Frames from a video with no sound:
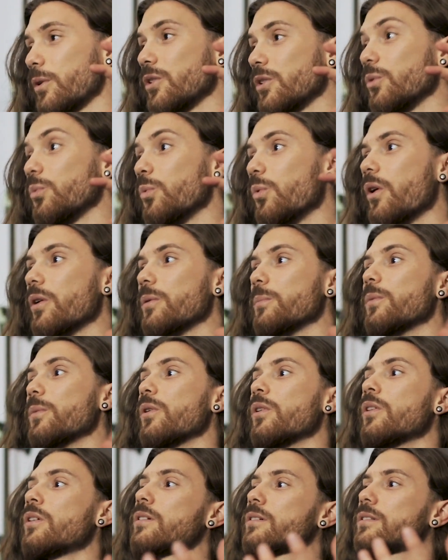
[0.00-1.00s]
what you want
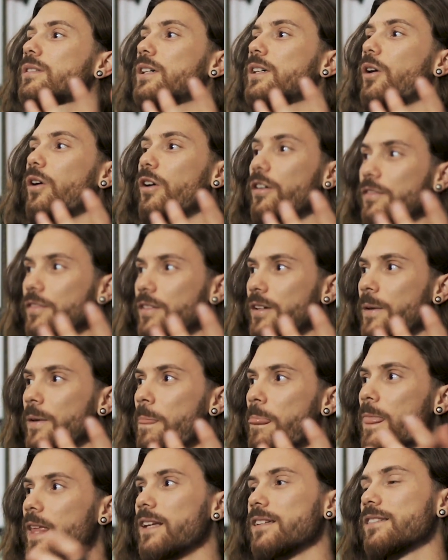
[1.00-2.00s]
more of. Yeah.
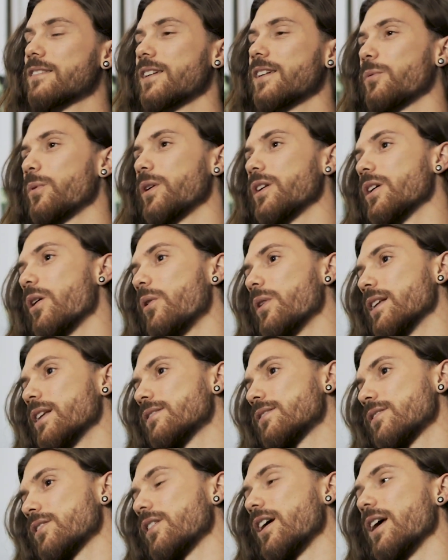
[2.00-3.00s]
Instead where you go on
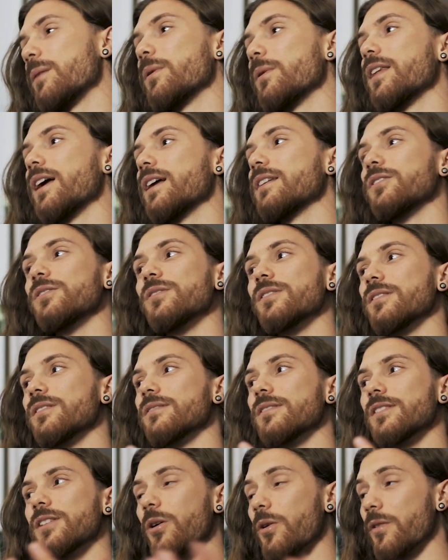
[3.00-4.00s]
Instagram and you
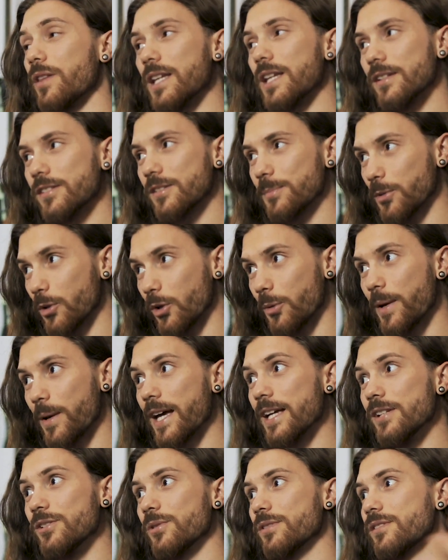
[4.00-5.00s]
go on the explore
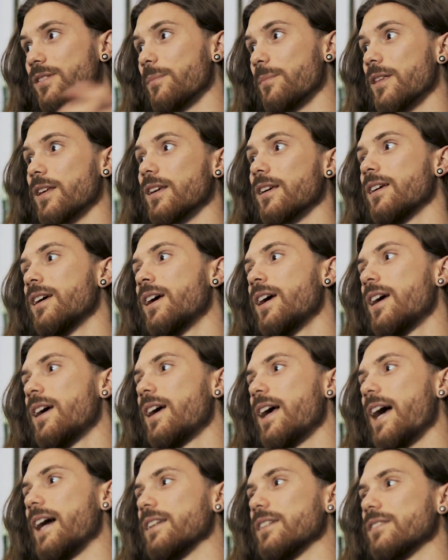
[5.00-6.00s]
page or something, and